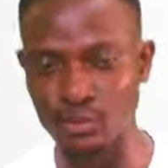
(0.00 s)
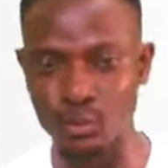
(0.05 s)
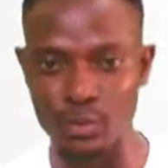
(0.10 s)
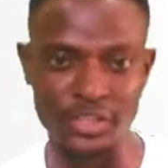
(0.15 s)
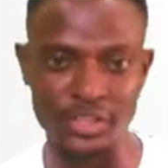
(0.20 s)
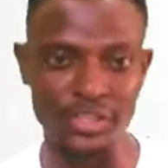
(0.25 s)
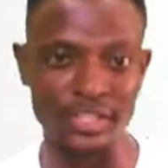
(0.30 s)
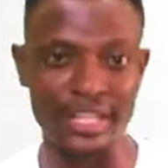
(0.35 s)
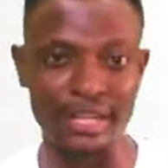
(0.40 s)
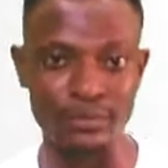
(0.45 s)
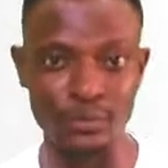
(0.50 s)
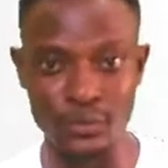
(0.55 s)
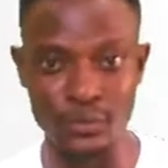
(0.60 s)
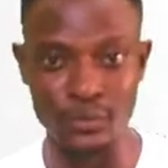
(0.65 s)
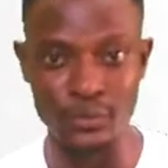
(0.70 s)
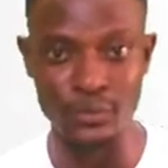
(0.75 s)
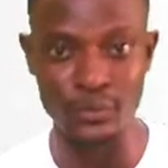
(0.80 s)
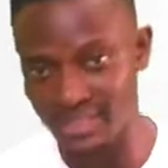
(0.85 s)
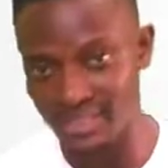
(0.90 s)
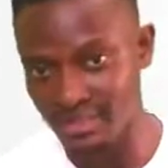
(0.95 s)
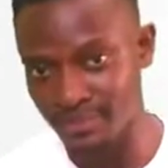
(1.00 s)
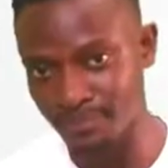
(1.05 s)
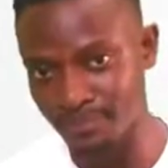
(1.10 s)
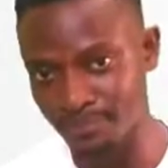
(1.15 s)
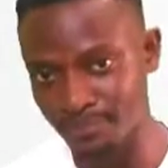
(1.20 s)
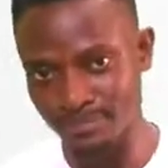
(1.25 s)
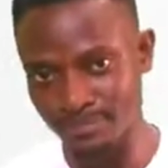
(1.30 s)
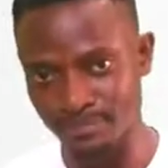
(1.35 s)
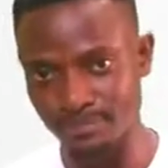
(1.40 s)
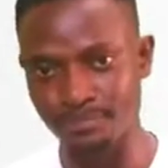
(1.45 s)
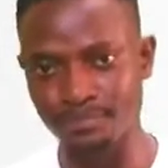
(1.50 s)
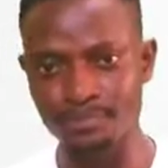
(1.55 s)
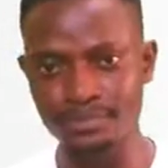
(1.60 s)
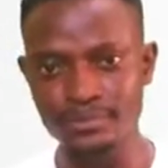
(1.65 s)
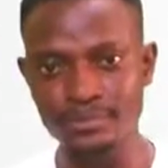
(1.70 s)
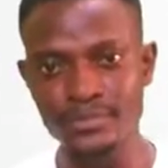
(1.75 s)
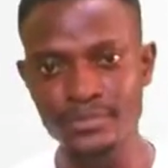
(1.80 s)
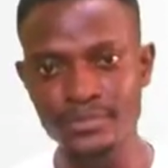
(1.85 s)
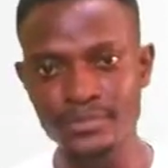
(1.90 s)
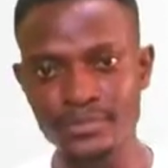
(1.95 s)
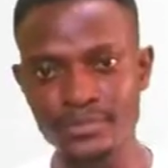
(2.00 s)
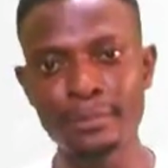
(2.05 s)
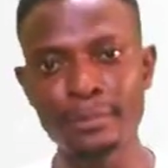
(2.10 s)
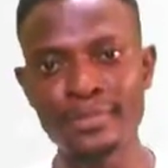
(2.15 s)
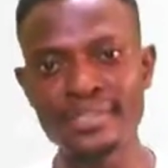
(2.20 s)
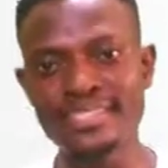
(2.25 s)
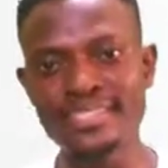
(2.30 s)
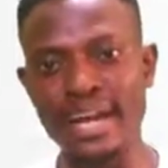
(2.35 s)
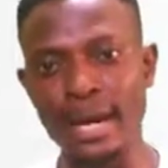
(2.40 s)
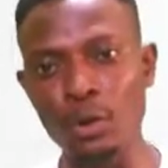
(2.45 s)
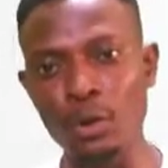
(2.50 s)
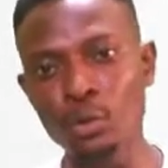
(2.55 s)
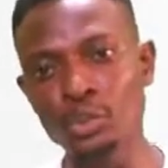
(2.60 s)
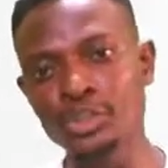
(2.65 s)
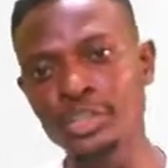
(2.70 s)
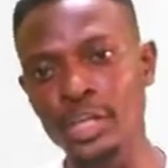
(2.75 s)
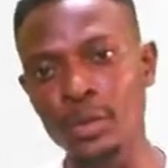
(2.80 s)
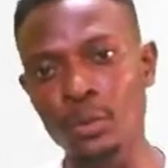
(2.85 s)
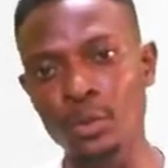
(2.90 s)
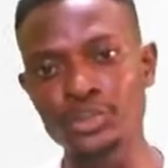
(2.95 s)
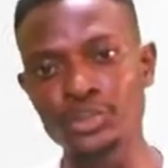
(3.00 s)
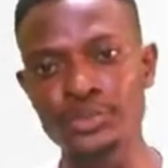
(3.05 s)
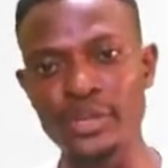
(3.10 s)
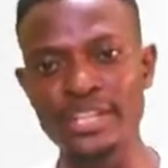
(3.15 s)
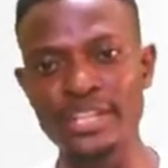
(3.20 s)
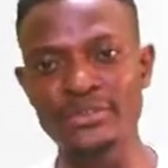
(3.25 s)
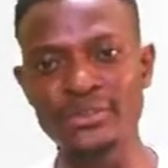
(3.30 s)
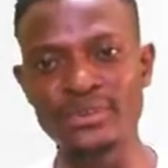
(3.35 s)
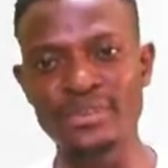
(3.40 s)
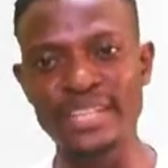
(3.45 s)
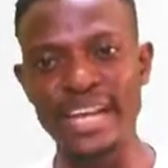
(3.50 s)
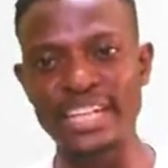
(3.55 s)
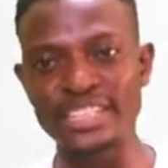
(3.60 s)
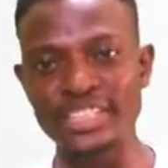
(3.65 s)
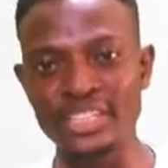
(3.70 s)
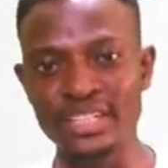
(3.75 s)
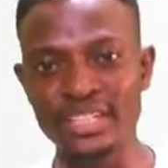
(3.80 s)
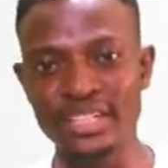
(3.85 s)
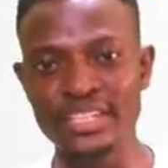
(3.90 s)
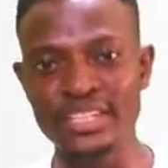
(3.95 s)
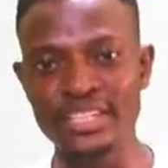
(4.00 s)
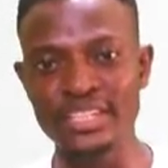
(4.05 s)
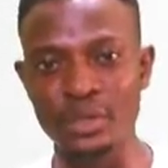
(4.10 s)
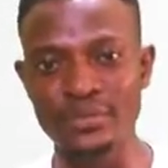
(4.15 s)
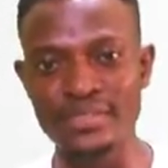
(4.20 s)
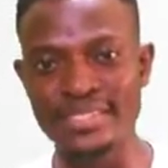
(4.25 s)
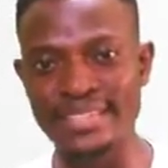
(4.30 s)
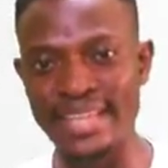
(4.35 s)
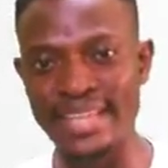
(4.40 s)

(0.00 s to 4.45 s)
Question 11 reads, Mr. Uche was trying to dash a list of his